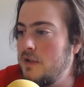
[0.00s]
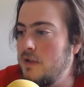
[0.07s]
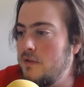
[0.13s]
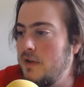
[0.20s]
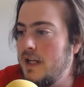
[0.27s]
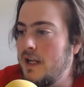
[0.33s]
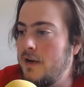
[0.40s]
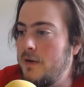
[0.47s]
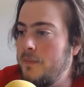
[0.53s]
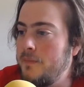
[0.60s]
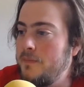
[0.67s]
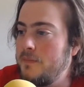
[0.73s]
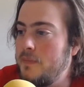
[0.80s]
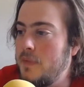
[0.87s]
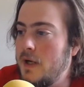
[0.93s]
right now,
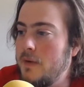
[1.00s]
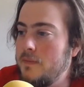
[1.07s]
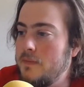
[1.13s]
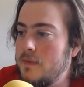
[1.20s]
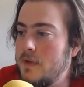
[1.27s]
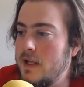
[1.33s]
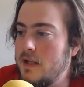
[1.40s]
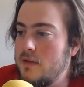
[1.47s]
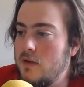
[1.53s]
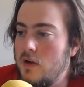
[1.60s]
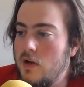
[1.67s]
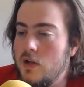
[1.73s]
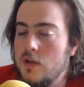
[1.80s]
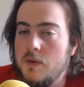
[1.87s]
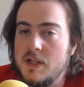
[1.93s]
but like there
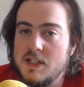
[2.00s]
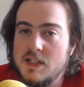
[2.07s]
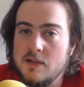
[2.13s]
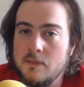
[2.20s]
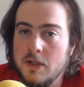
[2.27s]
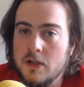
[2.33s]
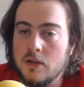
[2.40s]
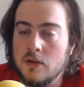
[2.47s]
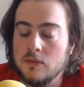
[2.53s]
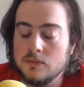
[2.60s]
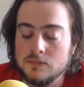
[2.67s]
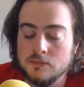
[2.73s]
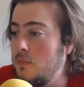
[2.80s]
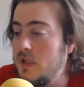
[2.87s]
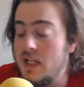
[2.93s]
are other ways to mill.
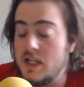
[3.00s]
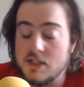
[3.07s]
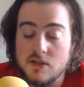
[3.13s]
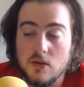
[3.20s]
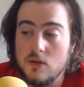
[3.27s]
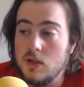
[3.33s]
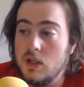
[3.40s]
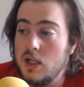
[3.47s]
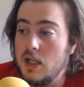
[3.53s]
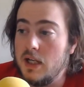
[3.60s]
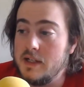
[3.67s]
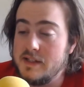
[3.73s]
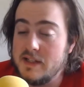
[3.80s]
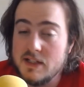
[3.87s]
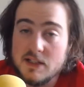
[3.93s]
But yeah, so
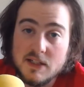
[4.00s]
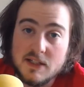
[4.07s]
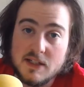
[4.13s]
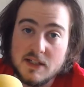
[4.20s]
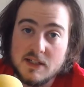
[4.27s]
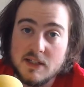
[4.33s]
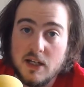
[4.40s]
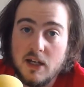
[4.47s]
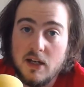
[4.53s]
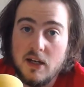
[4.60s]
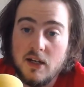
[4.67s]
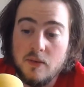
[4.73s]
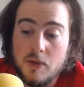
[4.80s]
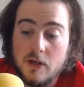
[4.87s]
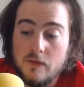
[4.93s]
essentially this is
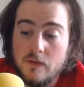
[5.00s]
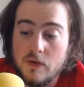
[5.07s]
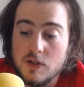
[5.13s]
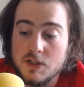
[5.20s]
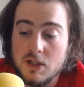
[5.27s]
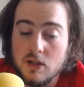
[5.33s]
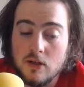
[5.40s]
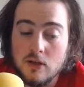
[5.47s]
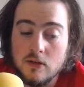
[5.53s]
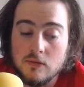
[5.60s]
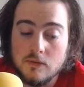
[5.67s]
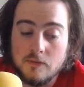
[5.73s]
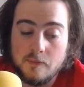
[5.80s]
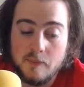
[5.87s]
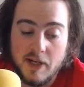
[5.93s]
a better version
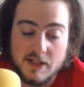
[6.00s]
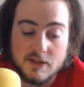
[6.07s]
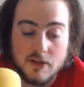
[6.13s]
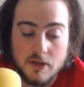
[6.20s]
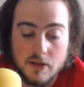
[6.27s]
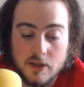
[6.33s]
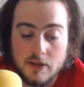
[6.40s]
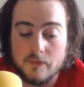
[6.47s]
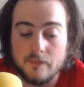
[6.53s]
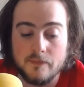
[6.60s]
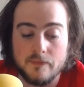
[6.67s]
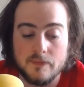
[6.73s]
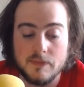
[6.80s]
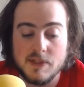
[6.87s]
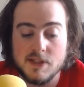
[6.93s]
of Baskirk.
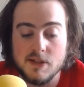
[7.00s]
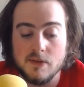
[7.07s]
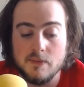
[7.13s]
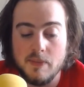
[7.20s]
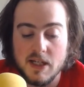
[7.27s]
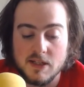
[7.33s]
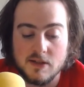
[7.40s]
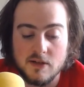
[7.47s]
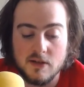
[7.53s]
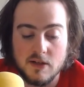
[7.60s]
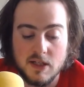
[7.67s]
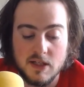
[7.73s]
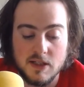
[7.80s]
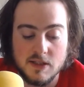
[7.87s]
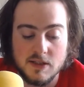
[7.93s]
So Baskirk
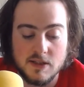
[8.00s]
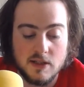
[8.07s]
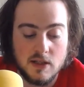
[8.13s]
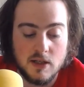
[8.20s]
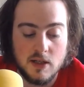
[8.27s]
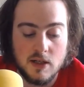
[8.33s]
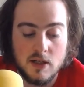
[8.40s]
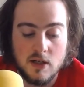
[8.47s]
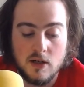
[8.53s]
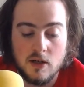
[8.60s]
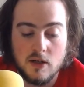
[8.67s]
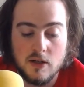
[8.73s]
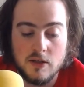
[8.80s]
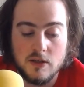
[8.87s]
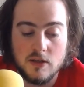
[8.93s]
is
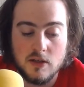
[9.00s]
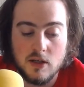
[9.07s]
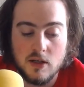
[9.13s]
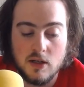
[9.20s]
on